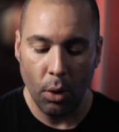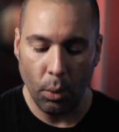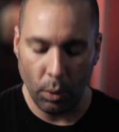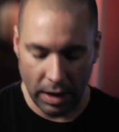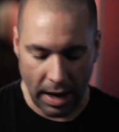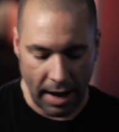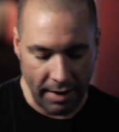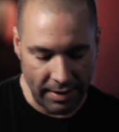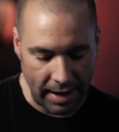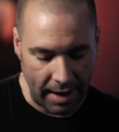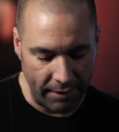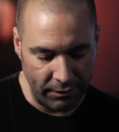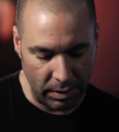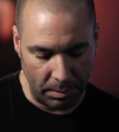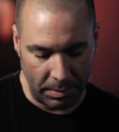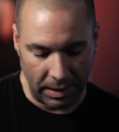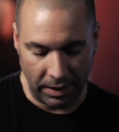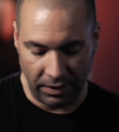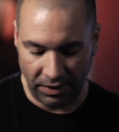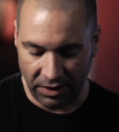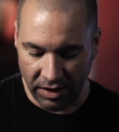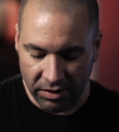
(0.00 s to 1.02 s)
without having to
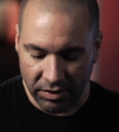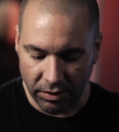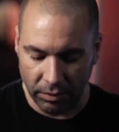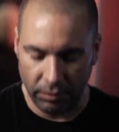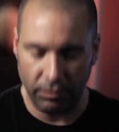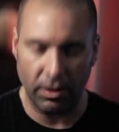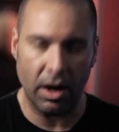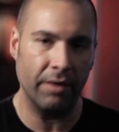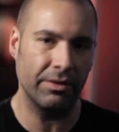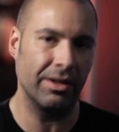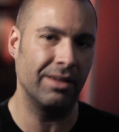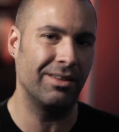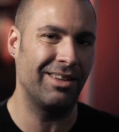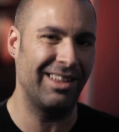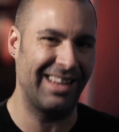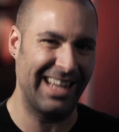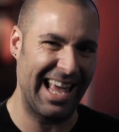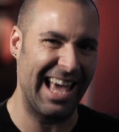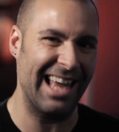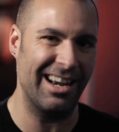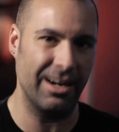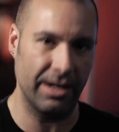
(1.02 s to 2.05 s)
be this involved into
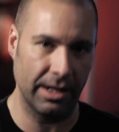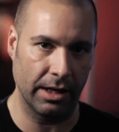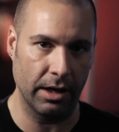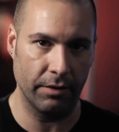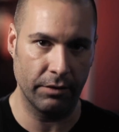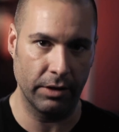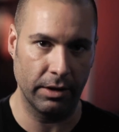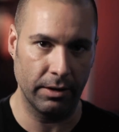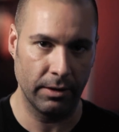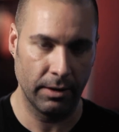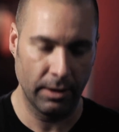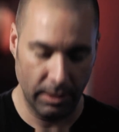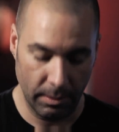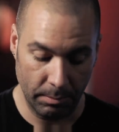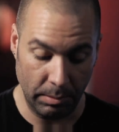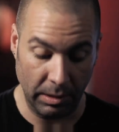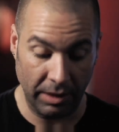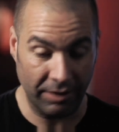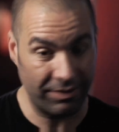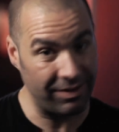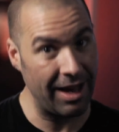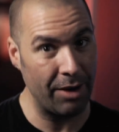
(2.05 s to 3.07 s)
the editing of it.
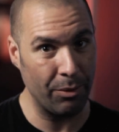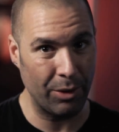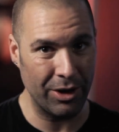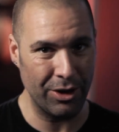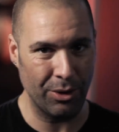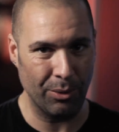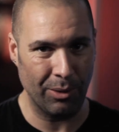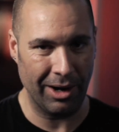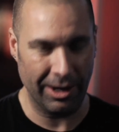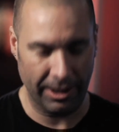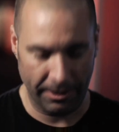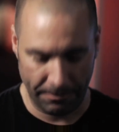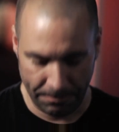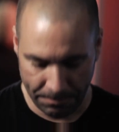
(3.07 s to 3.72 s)
But it's there when you want it.